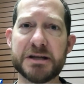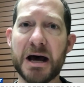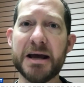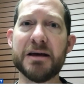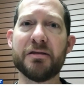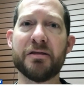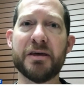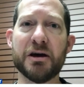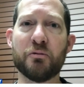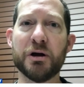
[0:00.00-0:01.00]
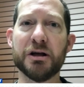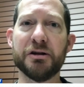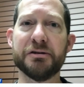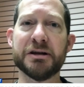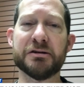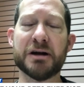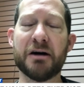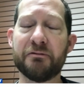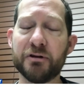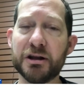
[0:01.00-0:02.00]
diet that will, you know,
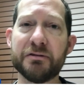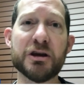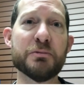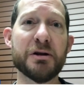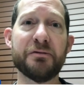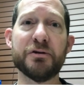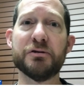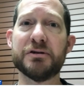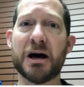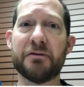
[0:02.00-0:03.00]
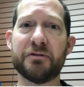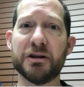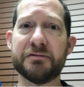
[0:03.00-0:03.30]
not full of human food, not full